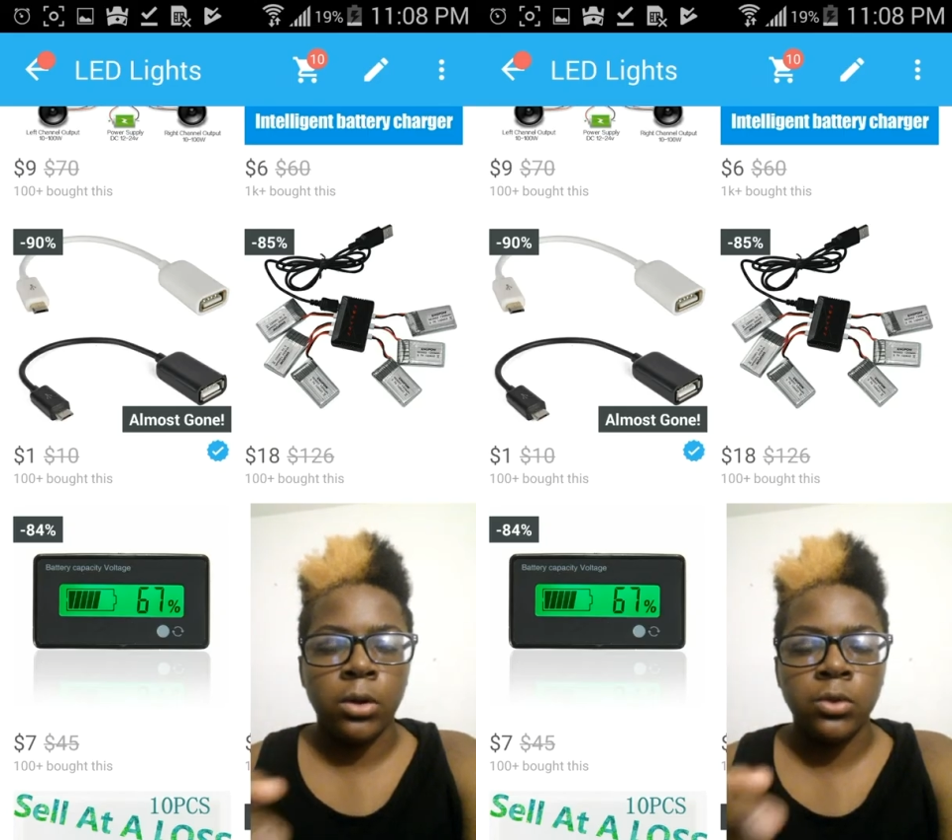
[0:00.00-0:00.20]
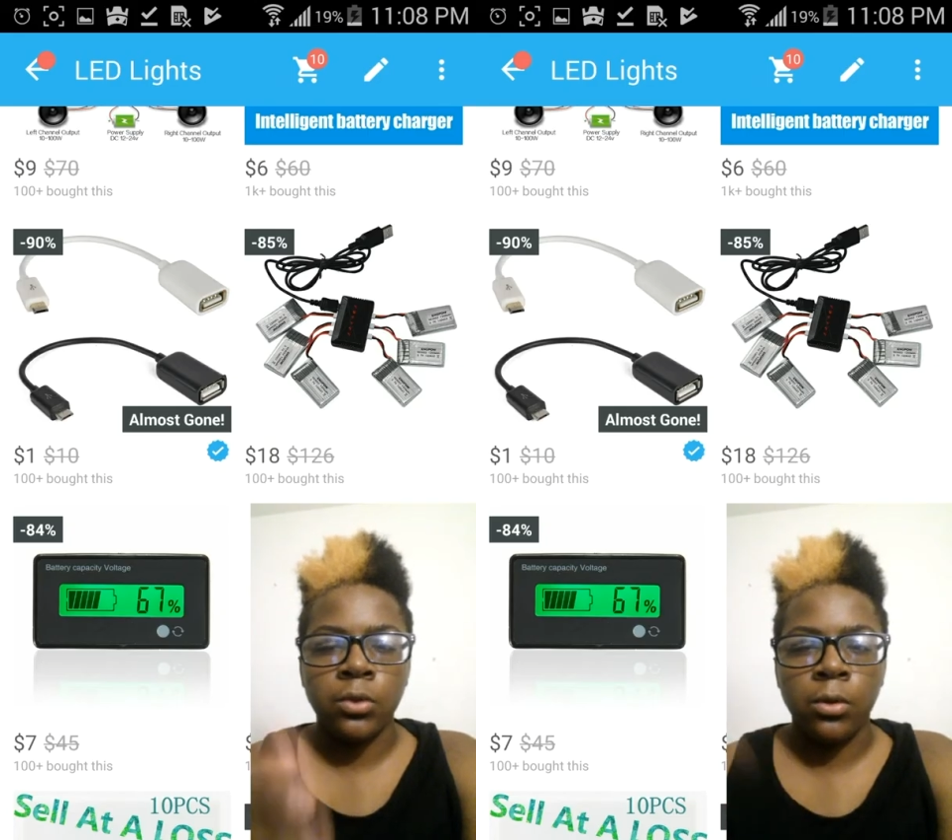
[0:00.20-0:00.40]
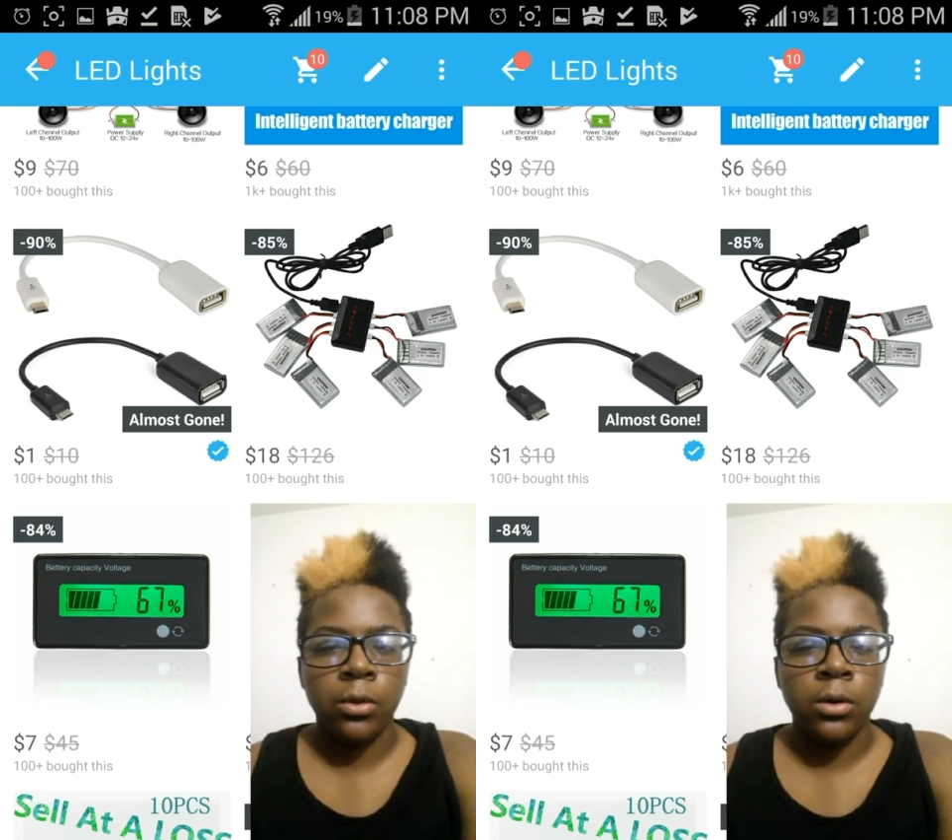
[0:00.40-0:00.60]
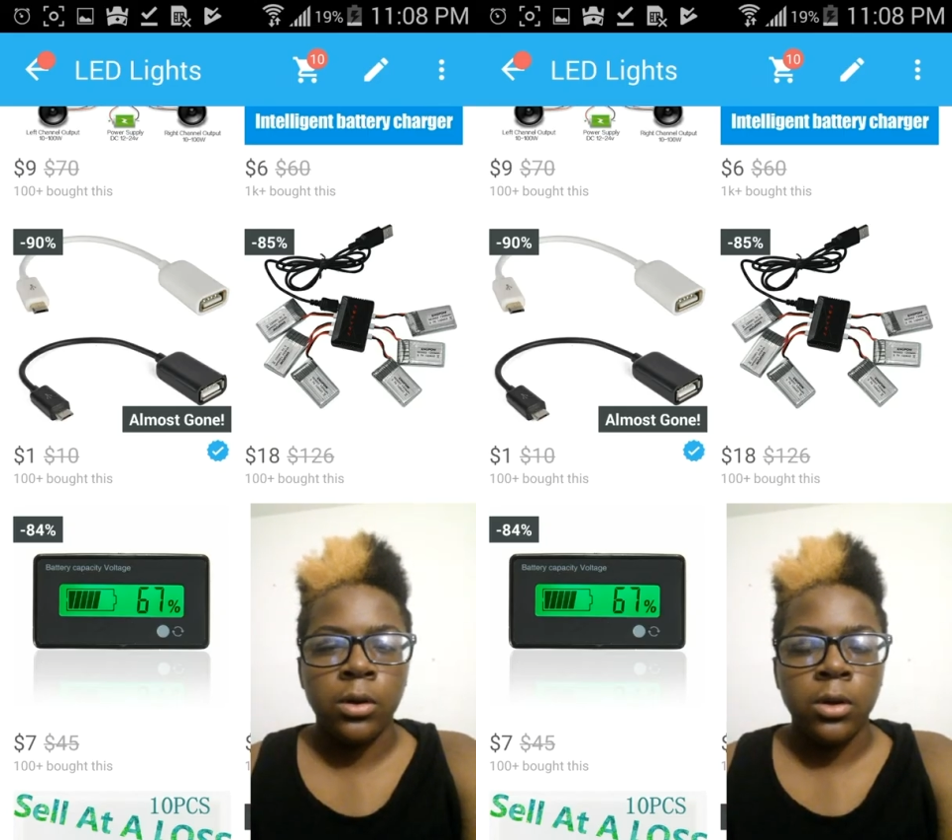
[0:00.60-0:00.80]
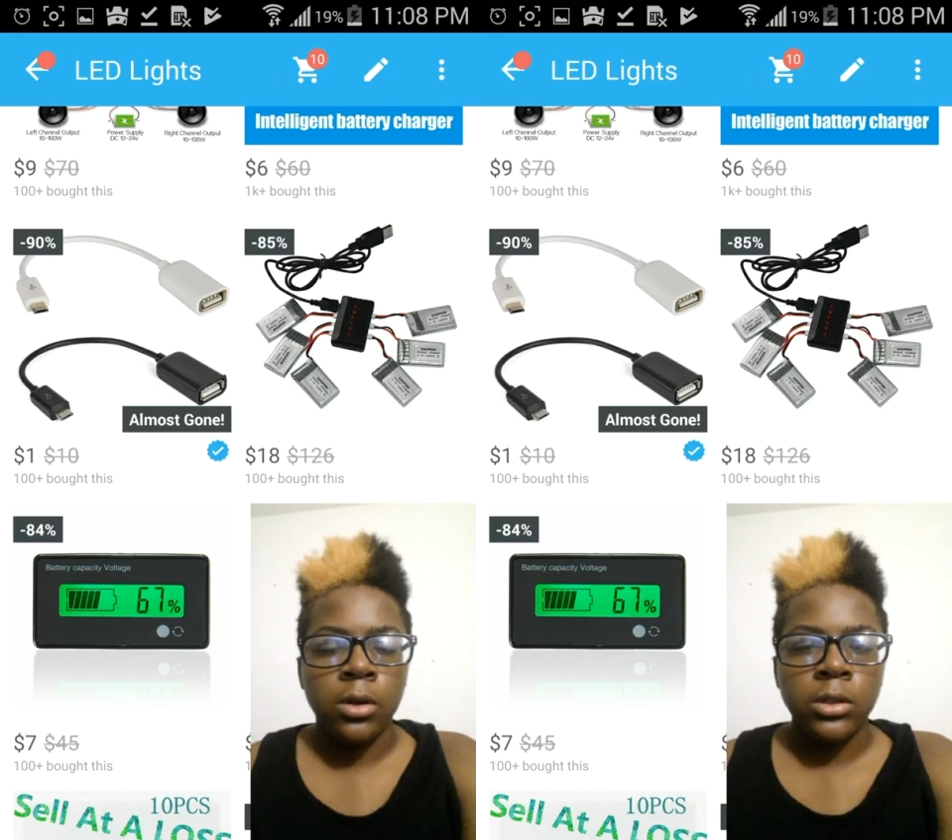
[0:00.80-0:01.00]
controller,
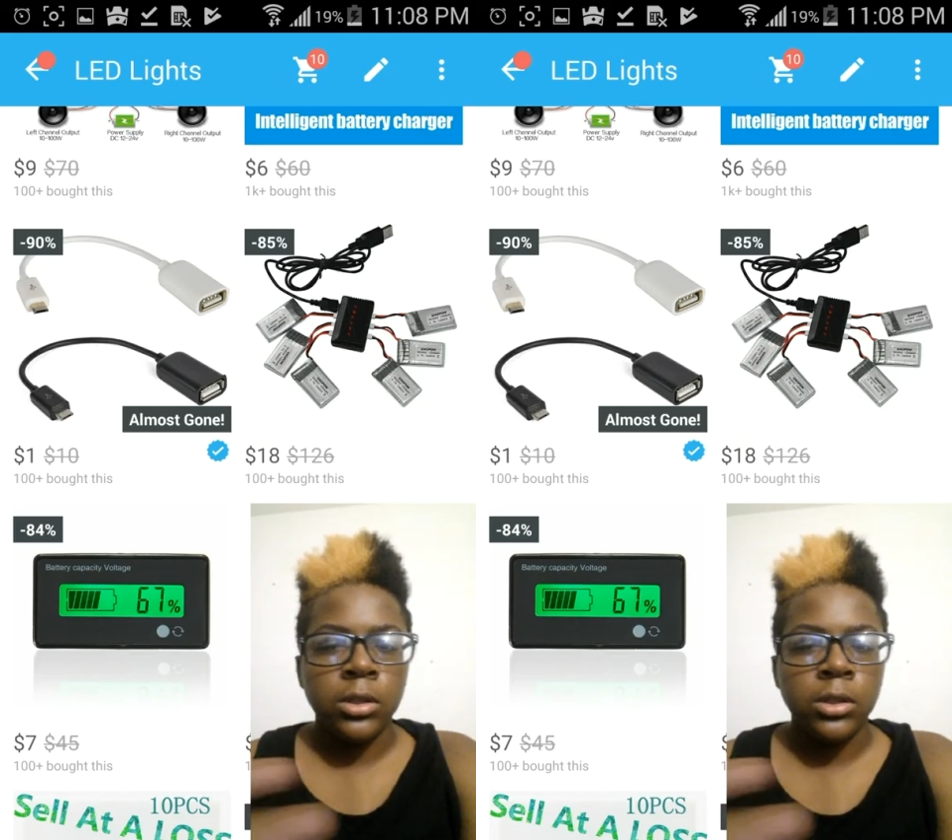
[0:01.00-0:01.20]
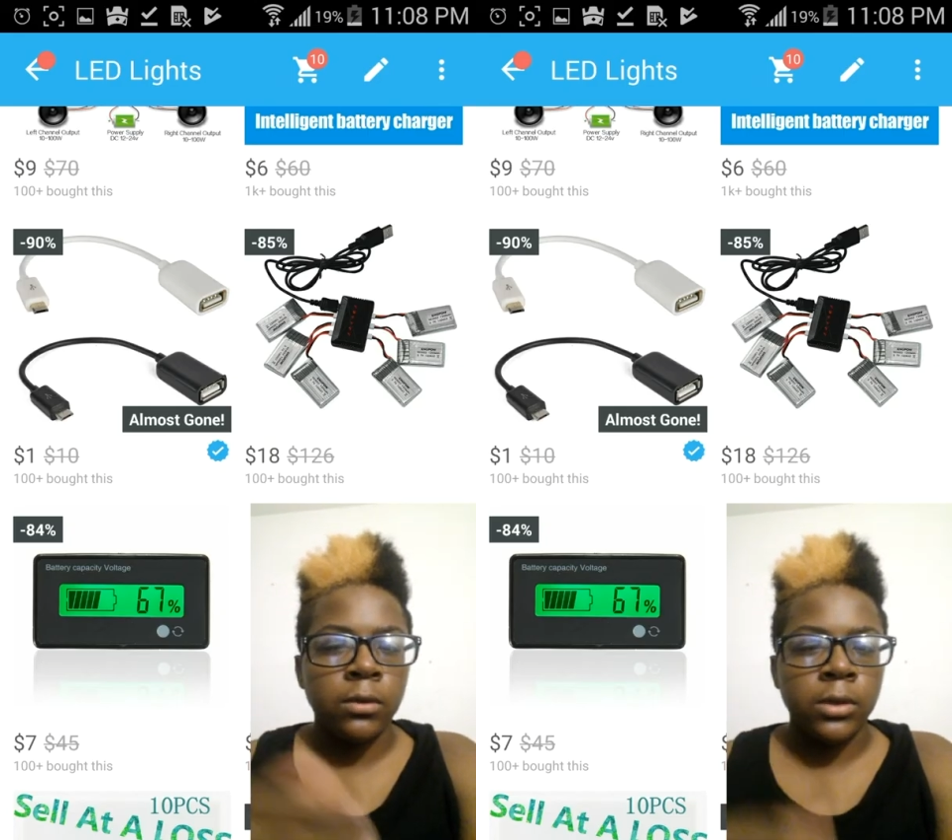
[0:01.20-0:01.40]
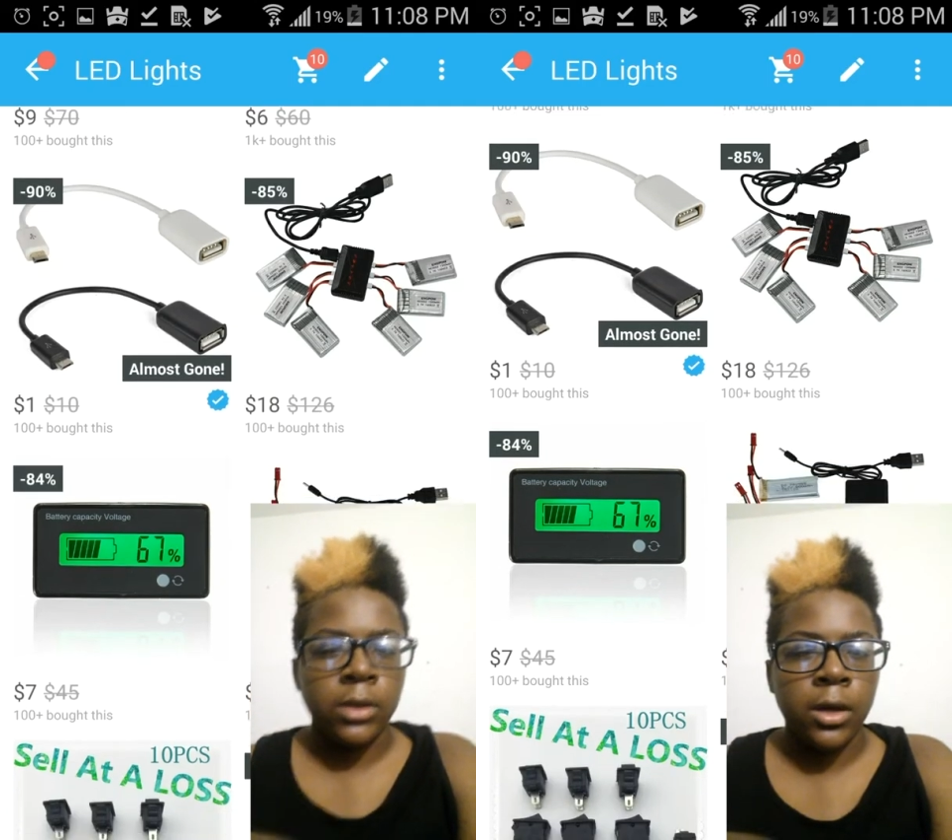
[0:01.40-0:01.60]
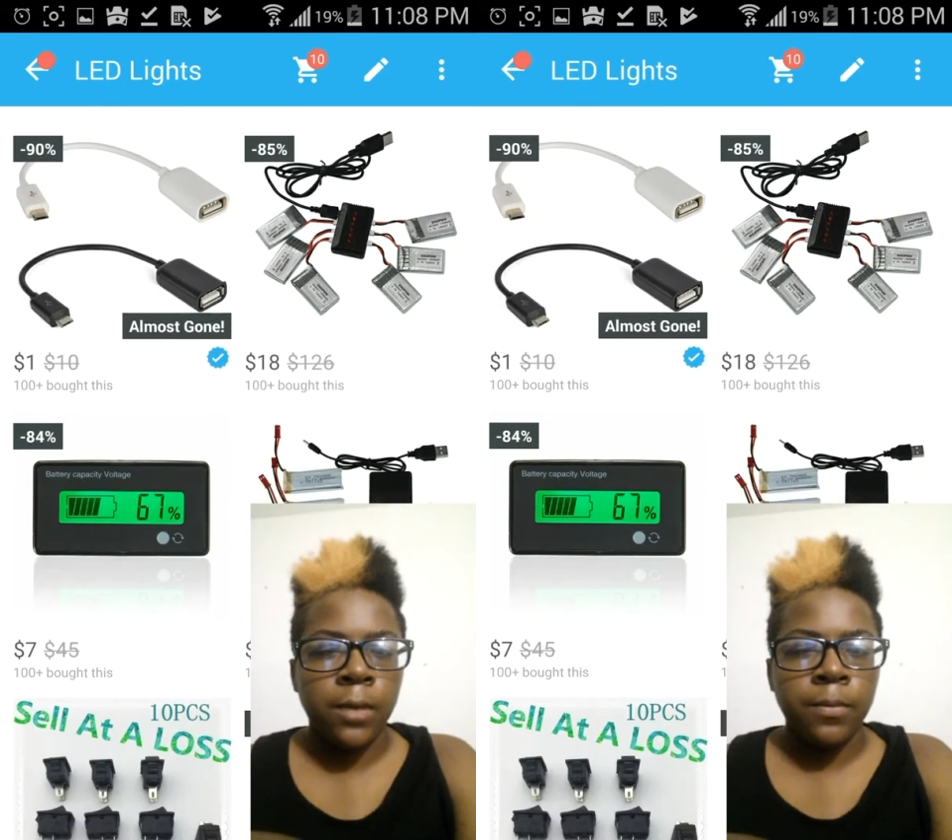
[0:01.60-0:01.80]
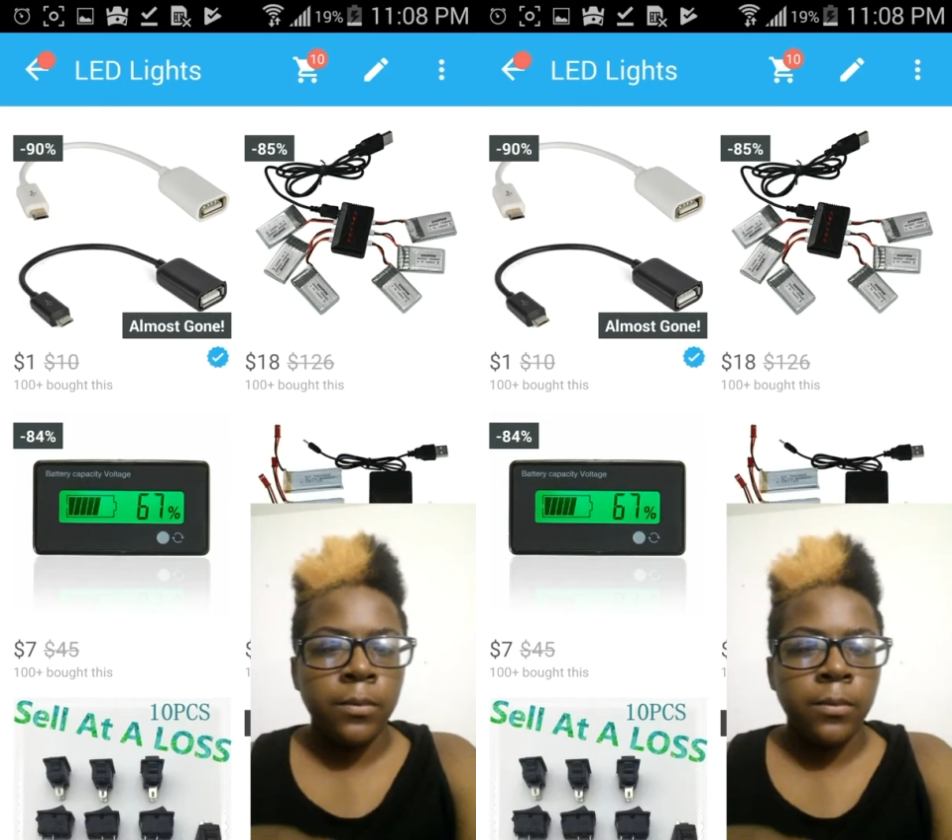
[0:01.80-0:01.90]
stuff like that.